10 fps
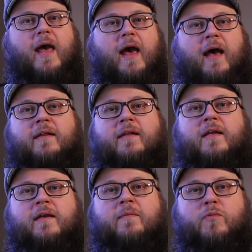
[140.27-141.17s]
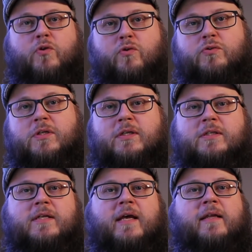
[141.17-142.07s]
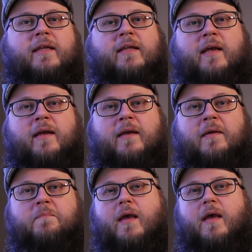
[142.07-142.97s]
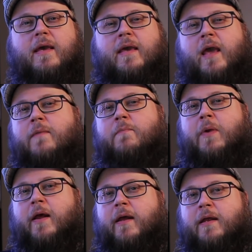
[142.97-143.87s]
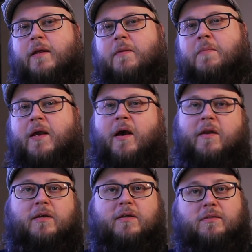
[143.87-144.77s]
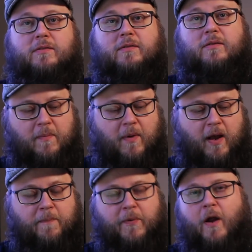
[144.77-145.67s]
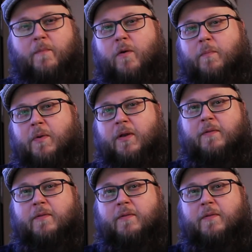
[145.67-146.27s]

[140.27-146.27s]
and the musics and the gameplay mechanics. I probably